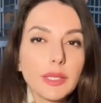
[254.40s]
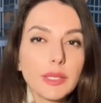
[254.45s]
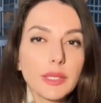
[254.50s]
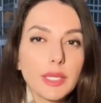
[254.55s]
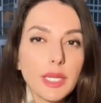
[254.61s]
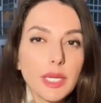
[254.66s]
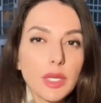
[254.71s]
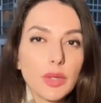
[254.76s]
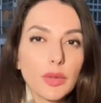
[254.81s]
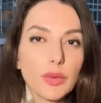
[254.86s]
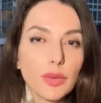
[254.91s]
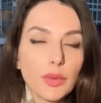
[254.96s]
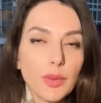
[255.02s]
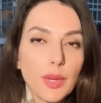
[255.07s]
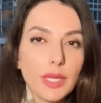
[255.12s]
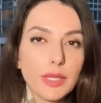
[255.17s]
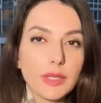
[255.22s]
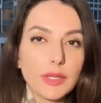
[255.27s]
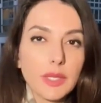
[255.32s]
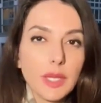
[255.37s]
terror
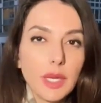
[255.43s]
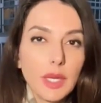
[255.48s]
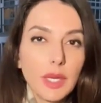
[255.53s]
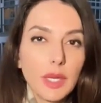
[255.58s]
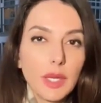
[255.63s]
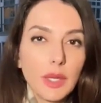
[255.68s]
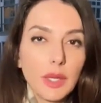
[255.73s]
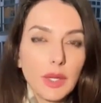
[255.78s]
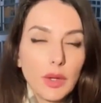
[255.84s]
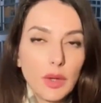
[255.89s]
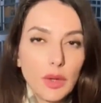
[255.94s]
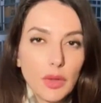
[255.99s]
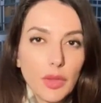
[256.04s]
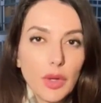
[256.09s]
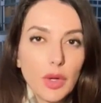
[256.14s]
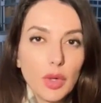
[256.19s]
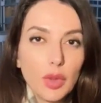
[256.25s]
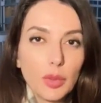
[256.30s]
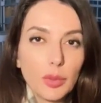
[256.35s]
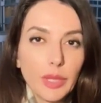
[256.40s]
threats on
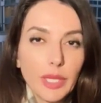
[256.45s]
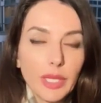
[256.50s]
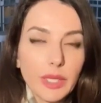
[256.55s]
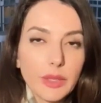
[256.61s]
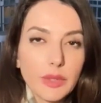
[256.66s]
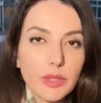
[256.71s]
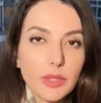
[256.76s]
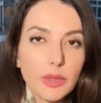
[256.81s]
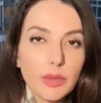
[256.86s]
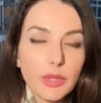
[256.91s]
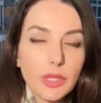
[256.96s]
the homeland. Susan